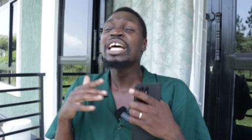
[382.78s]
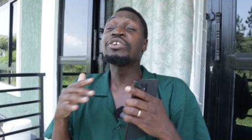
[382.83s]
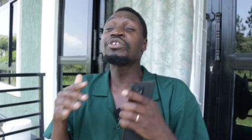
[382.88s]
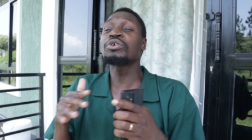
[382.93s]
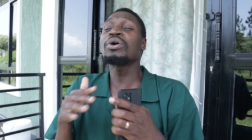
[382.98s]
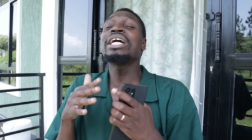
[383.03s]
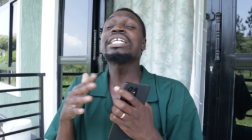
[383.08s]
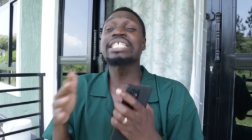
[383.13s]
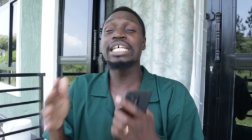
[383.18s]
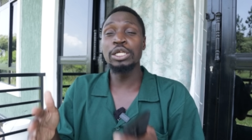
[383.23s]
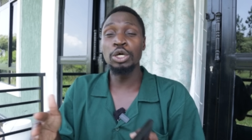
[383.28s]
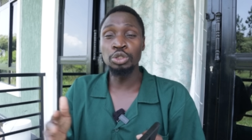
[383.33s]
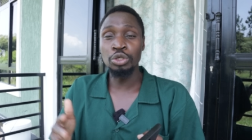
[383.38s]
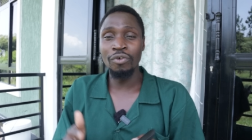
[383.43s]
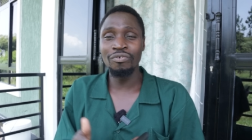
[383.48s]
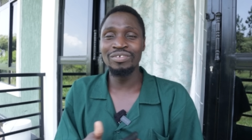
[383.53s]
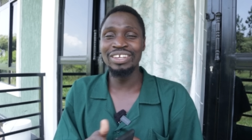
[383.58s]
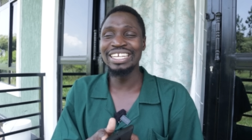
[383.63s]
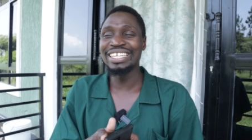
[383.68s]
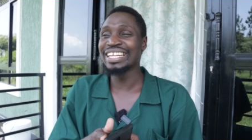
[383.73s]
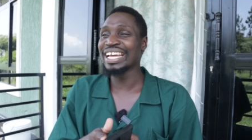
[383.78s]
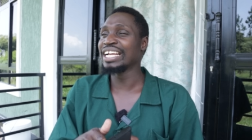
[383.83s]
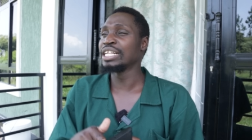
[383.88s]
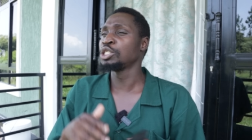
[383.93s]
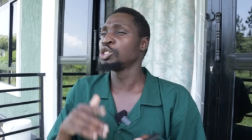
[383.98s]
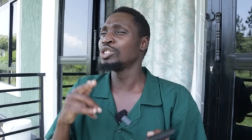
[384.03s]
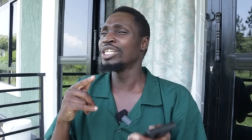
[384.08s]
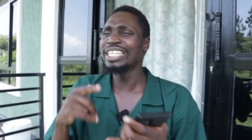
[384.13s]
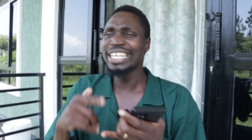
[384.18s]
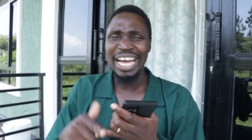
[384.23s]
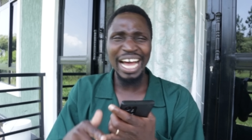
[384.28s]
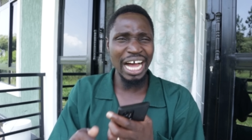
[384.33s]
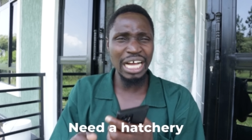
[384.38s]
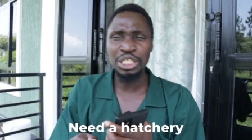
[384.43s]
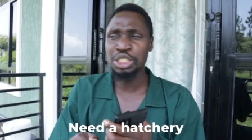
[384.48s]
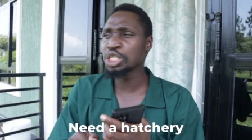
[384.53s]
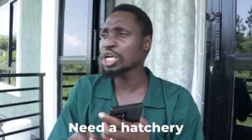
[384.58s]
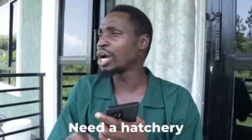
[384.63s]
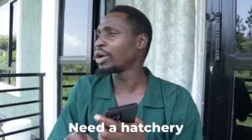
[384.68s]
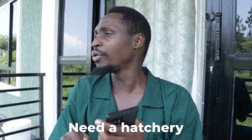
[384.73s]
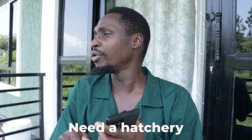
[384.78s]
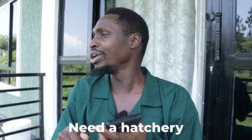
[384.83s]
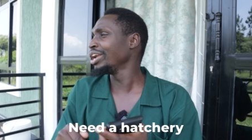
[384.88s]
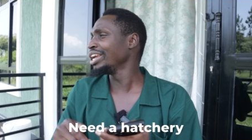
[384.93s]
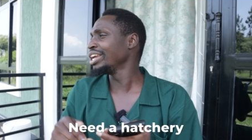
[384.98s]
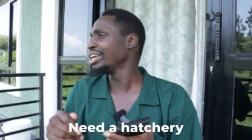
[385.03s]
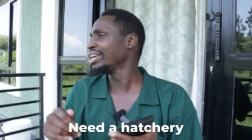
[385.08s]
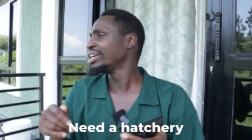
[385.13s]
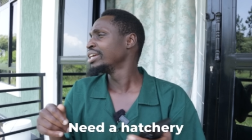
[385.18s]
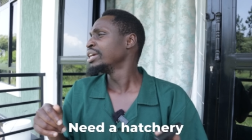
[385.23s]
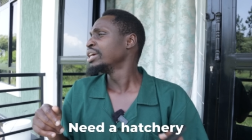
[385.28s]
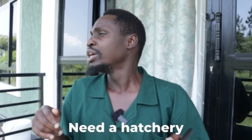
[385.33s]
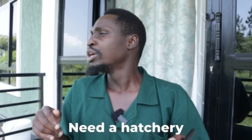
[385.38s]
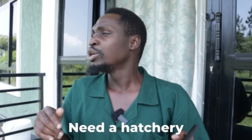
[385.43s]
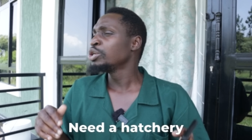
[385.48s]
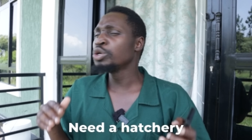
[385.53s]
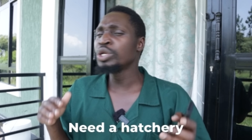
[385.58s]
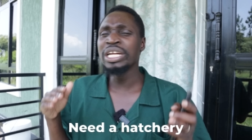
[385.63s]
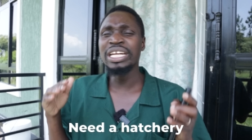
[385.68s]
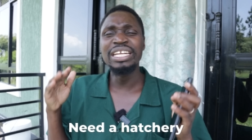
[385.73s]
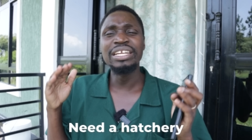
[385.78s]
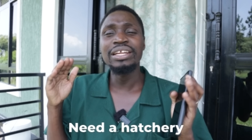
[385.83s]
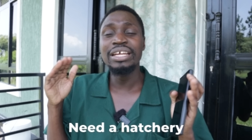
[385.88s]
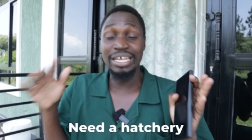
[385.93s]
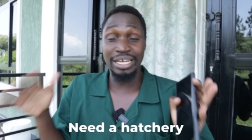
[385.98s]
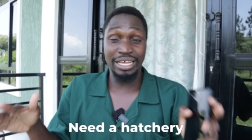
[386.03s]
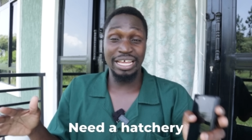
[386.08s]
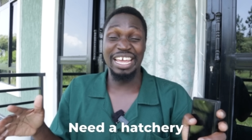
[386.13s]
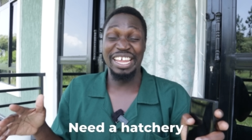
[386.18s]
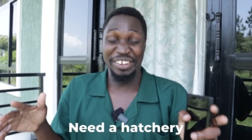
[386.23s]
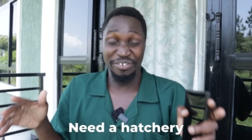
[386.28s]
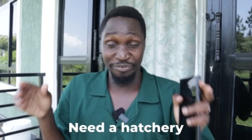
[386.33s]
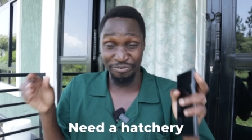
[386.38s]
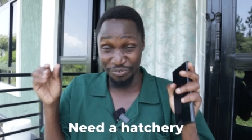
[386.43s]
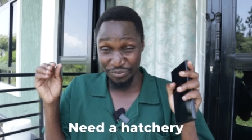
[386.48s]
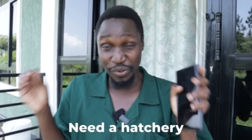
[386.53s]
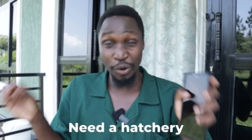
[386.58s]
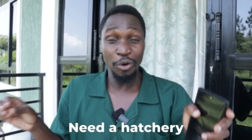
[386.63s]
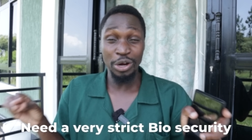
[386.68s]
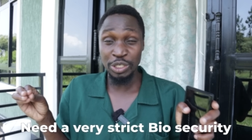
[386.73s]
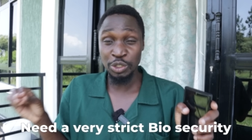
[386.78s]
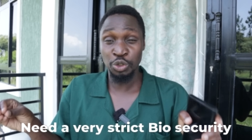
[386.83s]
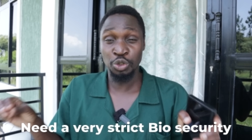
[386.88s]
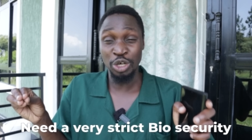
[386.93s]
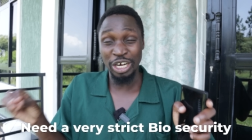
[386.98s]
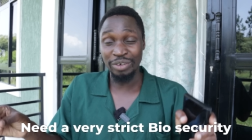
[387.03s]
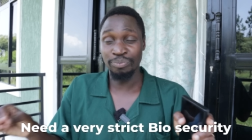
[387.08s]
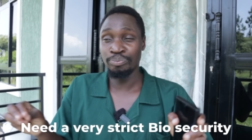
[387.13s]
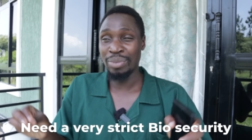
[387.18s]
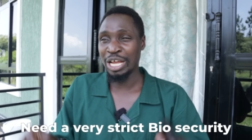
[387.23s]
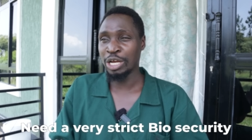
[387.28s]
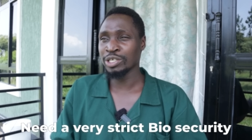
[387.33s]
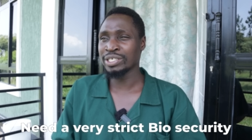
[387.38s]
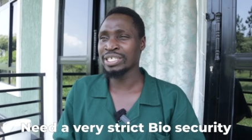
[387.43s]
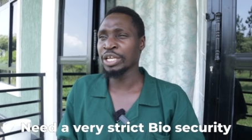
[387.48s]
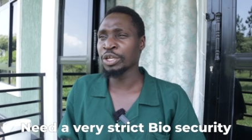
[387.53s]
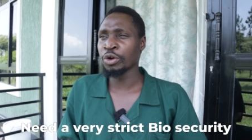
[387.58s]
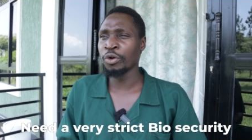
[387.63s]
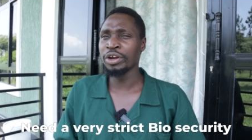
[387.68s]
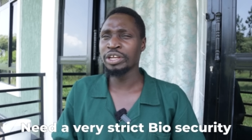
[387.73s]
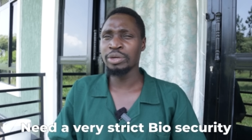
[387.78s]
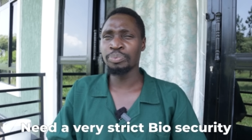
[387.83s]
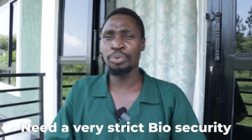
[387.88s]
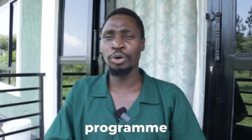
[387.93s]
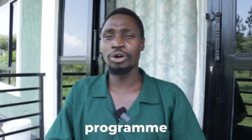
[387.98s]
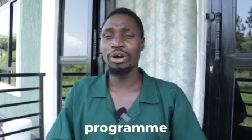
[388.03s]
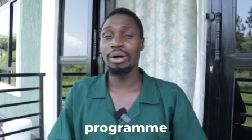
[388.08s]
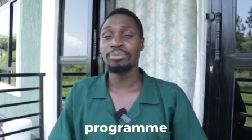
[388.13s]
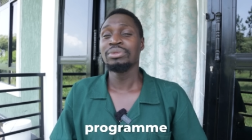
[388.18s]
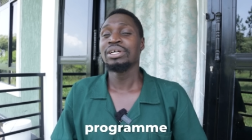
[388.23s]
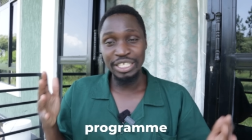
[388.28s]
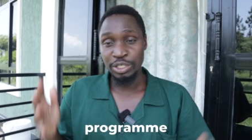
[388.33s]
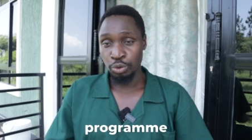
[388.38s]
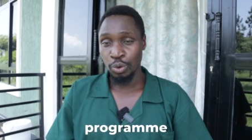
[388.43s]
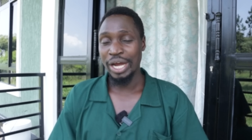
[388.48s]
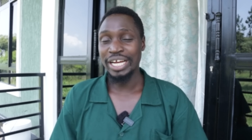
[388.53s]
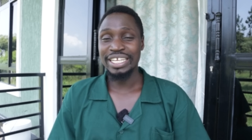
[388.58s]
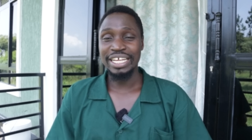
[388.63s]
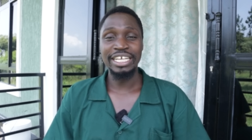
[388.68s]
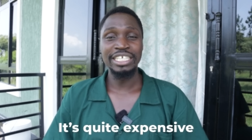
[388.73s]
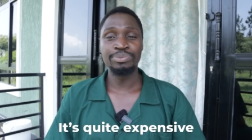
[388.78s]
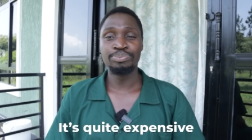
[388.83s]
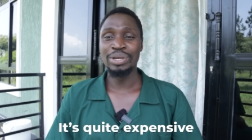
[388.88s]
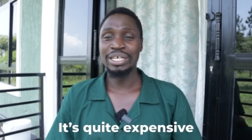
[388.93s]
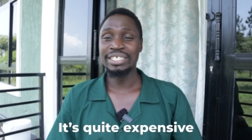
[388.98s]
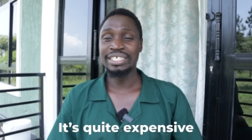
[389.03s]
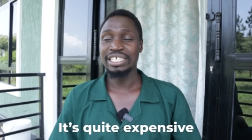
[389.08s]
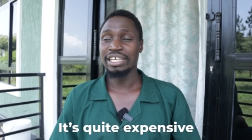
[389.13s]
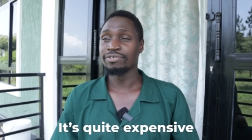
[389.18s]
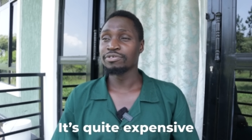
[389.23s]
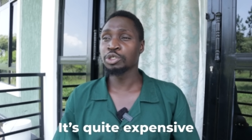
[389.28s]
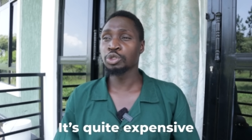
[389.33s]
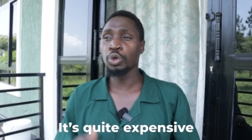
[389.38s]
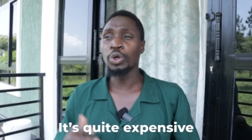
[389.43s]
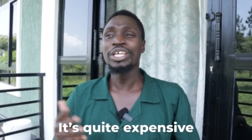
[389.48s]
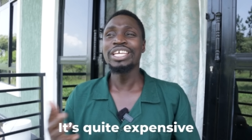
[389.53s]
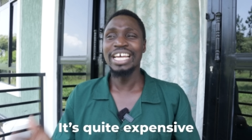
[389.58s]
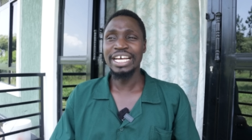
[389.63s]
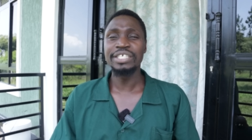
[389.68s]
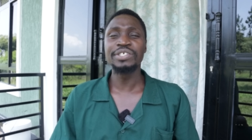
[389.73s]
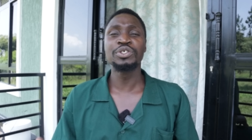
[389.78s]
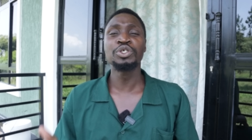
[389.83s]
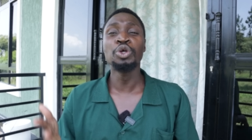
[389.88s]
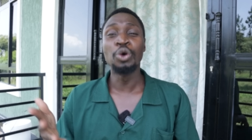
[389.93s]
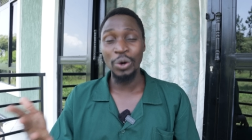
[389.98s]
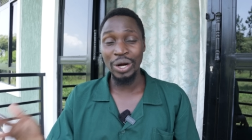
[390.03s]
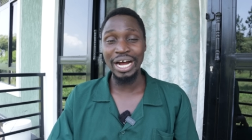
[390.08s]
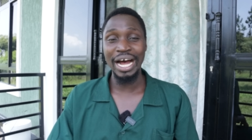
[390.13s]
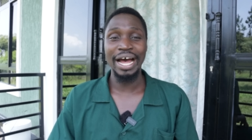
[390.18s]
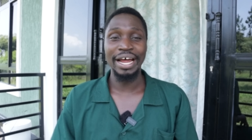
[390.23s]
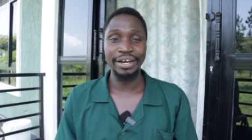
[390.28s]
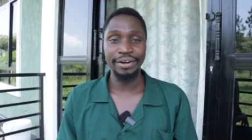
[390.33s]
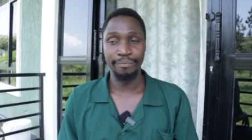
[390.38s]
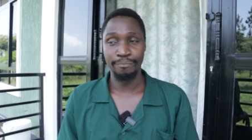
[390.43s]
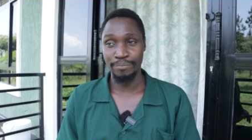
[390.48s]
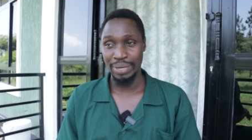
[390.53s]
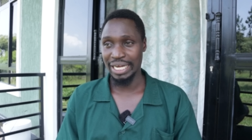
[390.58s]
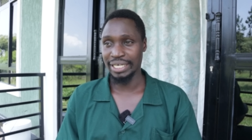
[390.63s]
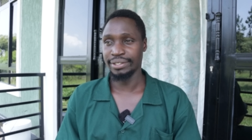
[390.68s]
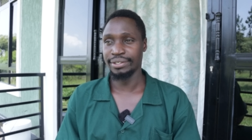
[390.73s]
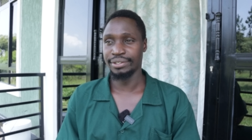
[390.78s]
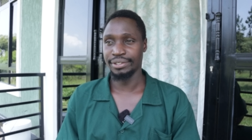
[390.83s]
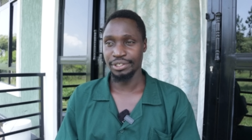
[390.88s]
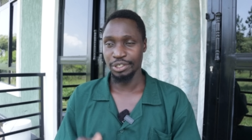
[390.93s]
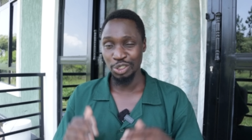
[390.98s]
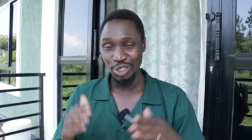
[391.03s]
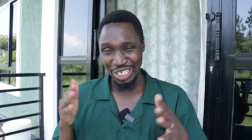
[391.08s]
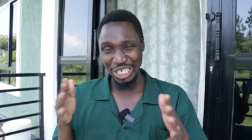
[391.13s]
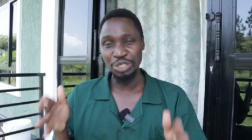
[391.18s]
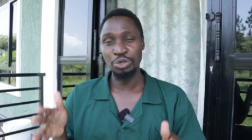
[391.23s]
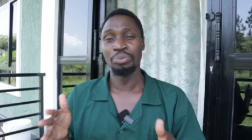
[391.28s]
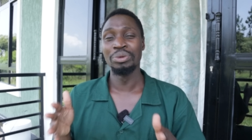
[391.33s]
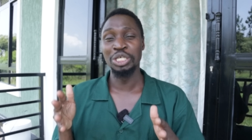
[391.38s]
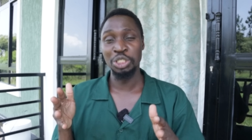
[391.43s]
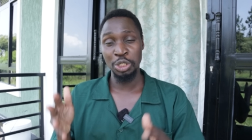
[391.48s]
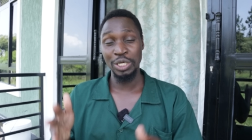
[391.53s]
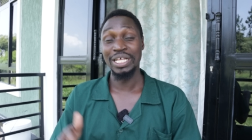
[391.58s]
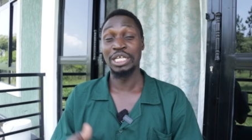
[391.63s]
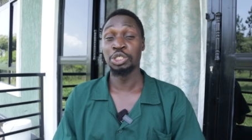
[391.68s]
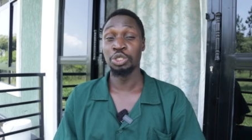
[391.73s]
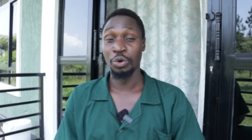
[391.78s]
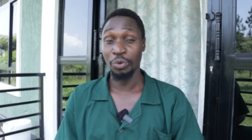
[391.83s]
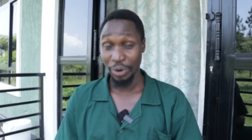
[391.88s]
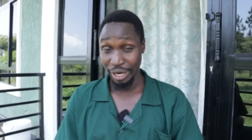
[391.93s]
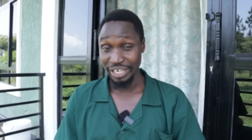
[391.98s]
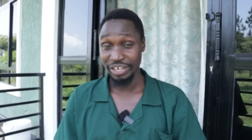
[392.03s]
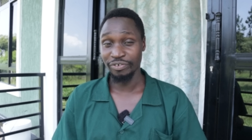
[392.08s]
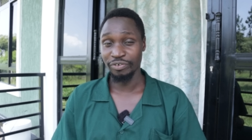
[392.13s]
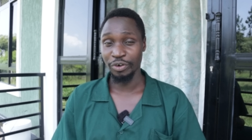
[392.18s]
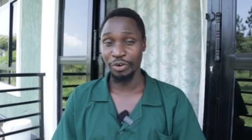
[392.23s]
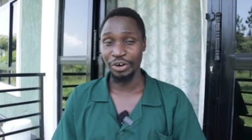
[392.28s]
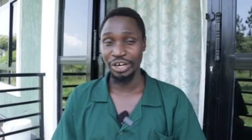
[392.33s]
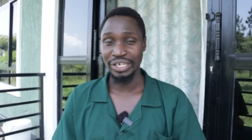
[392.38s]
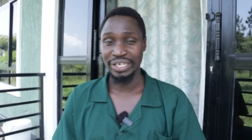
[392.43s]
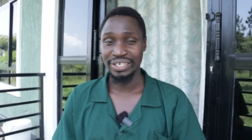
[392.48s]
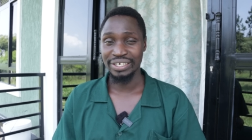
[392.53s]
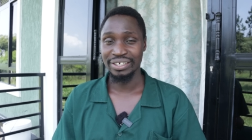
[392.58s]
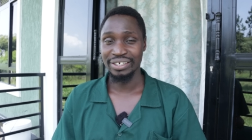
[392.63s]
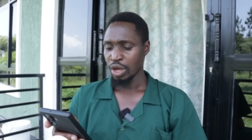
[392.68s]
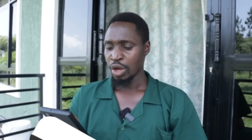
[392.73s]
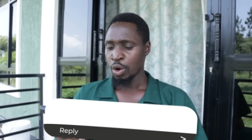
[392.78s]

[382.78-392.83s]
It requires a lot of details. You need a hatchery, you need a very strict biosecurity program. It's quite expensive. So yes, you can, but you need to make sure that you're ready for it.